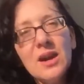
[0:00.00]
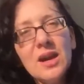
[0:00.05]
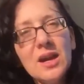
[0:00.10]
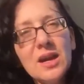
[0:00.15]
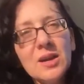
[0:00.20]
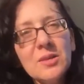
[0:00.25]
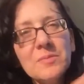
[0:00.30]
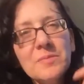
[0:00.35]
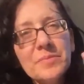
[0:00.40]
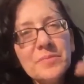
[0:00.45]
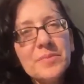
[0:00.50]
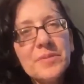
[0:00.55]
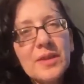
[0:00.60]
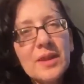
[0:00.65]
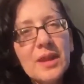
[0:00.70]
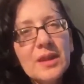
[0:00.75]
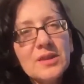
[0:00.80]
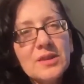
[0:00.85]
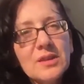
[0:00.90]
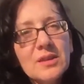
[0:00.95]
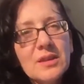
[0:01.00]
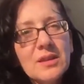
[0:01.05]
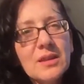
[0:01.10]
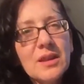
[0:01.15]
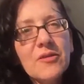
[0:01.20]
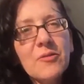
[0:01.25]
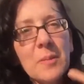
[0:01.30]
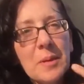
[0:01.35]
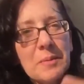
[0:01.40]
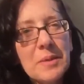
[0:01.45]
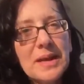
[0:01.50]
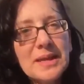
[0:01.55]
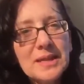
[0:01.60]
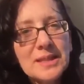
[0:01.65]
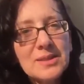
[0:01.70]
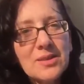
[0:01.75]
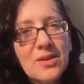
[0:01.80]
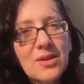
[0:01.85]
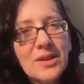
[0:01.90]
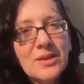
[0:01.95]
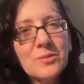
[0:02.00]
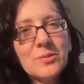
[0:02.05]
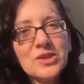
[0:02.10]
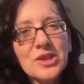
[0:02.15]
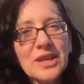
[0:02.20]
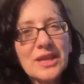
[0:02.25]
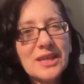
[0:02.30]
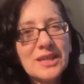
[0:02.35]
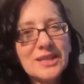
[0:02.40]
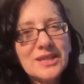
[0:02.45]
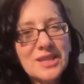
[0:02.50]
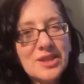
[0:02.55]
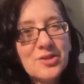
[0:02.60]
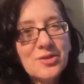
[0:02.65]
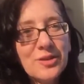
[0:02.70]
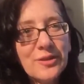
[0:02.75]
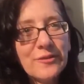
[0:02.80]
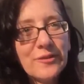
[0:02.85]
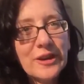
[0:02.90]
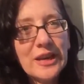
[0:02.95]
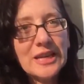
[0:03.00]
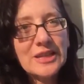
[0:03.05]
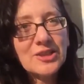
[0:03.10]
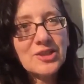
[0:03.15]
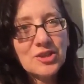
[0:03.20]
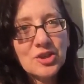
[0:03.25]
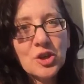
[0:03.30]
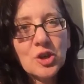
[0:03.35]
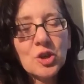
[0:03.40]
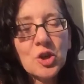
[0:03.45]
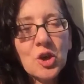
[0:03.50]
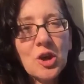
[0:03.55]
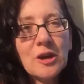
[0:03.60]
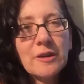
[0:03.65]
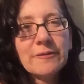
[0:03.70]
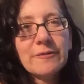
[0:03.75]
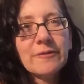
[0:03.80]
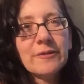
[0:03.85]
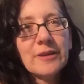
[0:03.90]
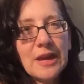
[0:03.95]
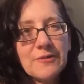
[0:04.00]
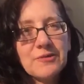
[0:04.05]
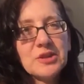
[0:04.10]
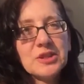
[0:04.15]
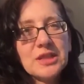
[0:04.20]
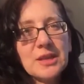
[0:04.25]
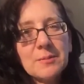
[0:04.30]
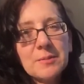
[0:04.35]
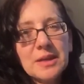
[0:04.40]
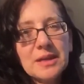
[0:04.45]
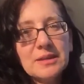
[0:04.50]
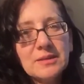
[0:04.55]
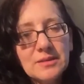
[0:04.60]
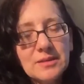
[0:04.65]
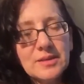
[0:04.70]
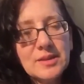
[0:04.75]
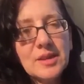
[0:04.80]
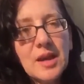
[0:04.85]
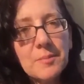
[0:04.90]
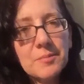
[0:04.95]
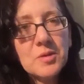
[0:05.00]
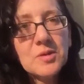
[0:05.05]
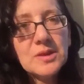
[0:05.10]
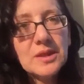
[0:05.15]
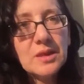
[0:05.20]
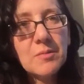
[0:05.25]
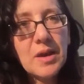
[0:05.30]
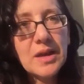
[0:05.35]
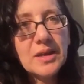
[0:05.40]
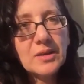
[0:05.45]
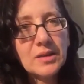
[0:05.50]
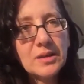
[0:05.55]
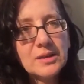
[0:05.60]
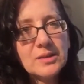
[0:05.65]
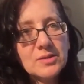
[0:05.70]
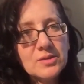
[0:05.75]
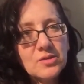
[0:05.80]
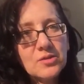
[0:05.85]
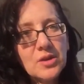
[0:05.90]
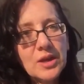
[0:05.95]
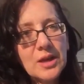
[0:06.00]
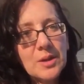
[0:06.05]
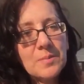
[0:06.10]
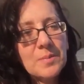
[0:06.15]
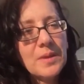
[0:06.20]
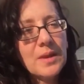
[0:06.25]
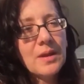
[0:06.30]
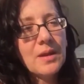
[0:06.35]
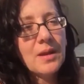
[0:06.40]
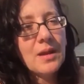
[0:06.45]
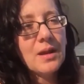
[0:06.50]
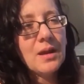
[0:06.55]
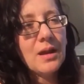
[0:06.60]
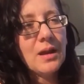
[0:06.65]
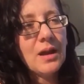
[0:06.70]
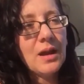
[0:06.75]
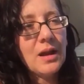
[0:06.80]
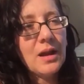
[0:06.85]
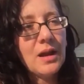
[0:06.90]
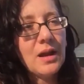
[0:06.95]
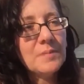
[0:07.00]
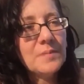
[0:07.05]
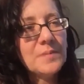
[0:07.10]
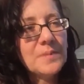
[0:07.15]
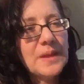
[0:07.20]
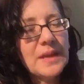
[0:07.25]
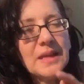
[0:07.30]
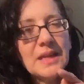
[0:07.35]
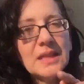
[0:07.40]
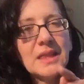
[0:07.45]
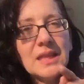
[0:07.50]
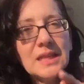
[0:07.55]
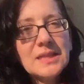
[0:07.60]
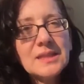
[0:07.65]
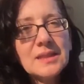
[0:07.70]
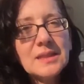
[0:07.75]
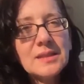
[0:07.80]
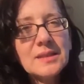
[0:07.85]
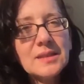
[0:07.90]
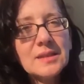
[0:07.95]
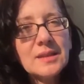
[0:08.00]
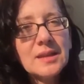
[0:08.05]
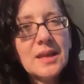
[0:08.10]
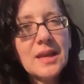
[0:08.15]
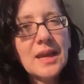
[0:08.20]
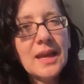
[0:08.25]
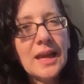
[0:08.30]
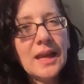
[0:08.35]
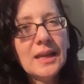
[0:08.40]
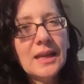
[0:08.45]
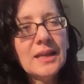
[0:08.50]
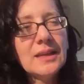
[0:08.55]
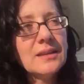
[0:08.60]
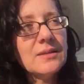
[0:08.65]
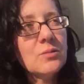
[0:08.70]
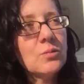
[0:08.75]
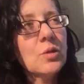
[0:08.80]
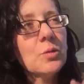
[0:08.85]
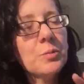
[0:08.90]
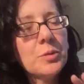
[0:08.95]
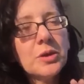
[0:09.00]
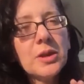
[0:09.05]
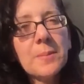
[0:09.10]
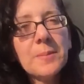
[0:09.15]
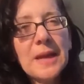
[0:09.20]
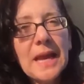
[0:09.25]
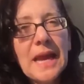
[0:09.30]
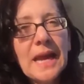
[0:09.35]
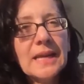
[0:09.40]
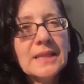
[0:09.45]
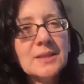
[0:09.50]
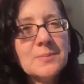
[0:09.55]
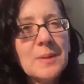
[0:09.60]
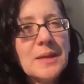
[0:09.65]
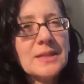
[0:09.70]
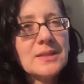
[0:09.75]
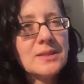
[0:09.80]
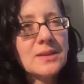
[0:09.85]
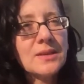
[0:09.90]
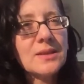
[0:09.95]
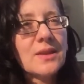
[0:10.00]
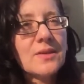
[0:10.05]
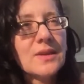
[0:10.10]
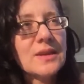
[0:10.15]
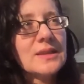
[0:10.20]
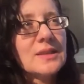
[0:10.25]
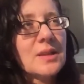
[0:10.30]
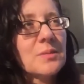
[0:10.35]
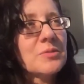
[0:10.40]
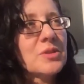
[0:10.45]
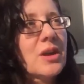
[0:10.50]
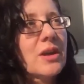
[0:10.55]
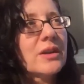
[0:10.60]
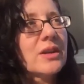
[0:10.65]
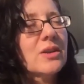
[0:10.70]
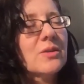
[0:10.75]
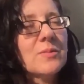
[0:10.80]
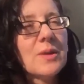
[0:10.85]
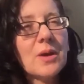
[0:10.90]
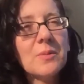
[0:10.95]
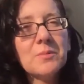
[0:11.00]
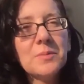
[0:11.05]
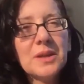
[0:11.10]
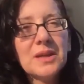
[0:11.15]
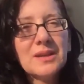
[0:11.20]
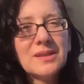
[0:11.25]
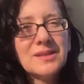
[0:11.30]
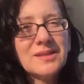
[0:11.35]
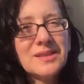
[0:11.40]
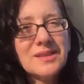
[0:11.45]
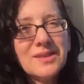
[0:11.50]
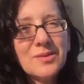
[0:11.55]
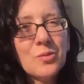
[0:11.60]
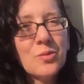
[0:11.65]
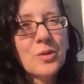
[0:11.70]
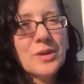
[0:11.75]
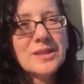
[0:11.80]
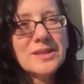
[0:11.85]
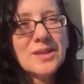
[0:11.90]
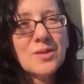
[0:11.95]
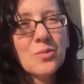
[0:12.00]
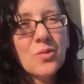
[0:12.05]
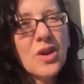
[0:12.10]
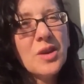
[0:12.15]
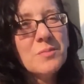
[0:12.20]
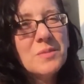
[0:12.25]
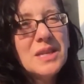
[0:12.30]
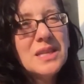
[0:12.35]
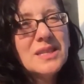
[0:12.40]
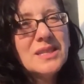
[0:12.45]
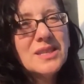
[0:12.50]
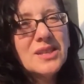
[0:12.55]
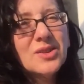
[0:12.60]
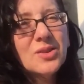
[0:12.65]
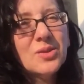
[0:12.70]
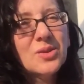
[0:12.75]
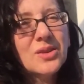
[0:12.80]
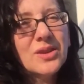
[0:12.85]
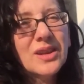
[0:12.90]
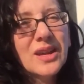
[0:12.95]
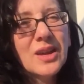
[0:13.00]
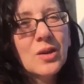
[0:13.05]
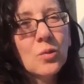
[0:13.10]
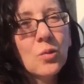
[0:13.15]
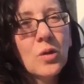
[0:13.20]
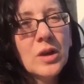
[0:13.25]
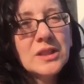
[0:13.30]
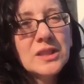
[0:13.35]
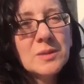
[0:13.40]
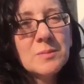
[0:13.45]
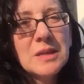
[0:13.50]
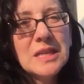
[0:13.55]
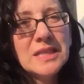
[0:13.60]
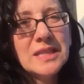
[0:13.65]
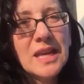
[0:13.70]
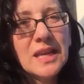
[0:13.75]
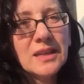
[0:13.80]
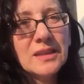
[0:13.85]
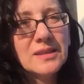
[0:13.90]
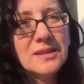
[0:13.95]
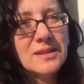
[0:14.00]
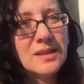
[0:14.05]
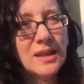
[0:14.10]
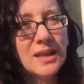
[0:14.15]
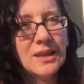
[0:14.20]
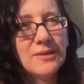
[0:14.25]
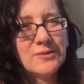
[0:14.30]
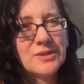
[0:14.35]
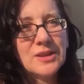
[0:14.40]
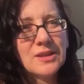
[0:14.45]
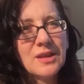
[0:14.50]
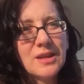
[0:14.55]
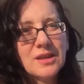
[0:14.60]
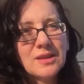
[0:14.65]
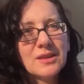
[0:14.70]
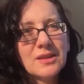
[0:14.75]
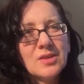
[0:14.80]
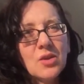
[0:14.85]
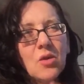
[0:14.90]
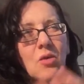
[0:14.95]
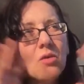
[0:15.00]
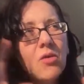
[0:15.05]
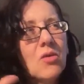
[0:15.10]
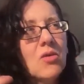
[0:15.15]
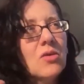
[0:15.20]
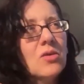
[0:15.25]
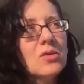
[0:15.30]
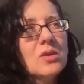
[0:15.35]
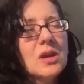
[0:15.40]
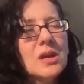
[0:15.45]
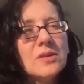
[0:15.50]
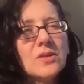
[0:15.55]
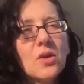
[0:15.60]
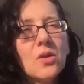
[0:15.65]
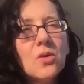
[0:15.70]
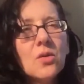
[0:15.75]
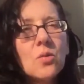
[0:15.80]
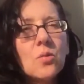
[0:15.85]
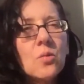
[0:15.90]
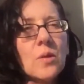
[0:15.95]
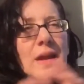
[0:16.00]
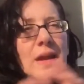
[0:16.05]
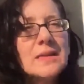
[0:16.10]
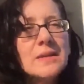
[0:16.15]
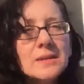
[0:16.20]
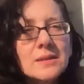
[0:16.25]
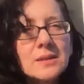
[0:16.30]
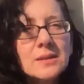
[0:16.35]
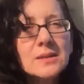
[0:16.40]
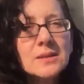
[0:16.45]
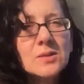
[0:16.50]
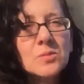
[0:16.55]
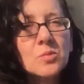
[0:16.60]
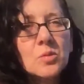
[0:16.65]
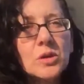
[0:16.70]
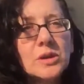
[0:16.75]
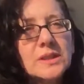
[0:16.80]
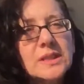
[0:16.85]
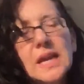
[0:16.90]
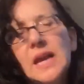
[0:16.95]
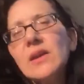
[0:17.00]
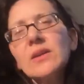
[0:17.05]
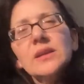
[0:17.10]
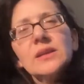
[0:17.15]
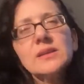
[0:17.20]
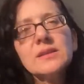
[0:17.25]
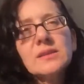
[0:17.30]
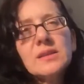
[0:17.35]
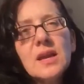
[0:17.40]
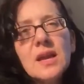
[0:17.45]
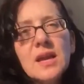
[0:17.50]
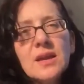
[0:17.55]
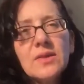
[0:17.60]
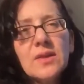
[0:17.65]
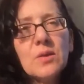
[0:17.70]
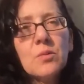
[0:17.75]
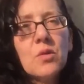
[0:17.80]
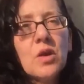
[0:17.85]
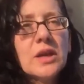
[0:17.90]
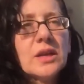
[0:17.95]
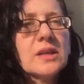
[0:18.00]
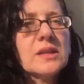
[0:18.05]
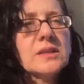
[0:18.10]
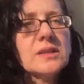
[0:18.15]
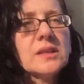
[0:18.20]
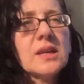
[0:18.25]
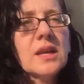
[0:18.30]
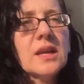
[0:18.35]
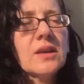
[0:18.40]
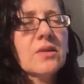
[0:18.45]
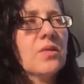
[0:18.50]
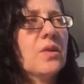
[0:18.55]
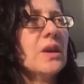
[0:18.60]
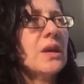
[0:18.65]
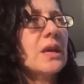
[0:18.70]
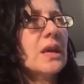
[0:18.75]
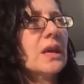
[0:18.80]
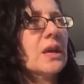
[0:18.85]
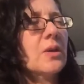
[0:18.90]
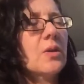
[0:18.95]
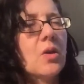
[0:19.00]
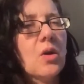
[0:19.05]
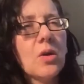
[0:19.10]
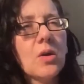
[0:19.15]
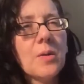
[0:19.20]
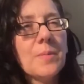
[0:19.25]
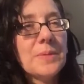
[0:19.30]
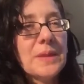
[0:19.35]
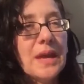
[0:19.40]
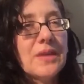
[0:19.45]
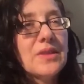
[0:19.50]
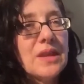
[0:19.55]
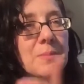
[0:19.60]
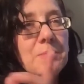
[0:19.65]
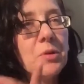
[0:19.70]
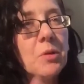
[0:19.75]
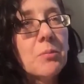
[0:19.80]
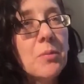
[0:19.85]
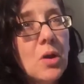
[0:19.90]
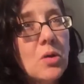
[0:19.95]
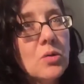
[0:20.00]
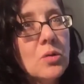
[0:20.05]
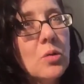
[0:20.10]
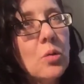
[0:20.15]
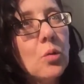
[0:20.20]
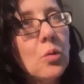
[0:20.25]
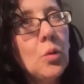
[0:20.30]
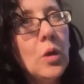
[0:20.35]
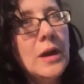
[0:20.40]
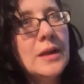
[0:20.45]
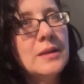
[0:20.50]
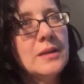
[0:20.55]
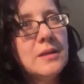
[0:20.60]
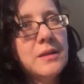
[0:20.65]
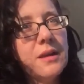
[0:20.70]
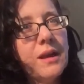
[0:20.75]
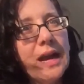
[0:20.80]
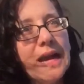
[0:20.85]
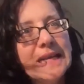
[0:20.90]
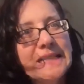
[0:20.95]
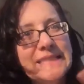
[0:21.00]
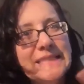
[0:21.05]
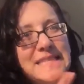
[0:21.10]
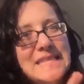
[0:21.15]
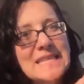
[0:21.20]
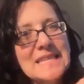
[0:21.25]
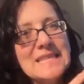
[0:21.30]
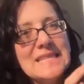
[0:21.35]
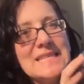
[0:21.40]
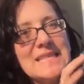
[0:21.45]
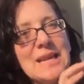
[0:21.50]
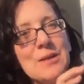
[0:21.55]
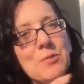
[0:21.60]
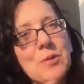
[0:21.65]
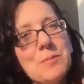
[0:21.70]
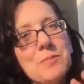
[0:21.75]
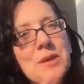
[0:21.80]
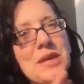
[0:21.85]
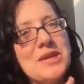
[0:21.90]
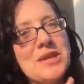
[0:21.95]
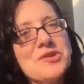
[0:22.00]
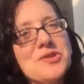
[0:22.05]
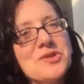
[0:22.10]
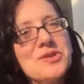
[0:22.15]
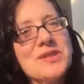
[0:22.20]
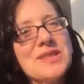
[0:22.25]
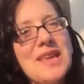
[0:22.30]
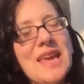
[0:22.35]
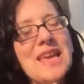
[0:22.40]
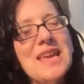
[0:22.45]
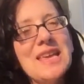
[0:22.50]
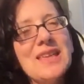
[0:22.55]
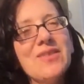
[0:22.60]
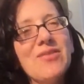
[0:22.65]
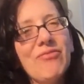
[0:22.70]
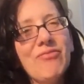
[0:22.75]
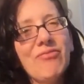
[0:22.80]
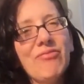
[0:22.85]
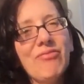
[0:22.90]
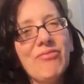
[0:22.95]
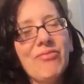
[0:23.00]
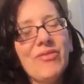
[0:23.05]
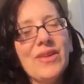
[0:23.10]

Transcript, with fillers: um, it, if my mic is on, which I continue to forget to turn off every time I stop using the mic on Instagram, uh, that it listens and it will put up ads based on the things that I'm talking about. Because what does it want me to do? It wants me debt enslaved. This whole the whole way the system works out is they want us thinking and they promote what ideas and what pictures they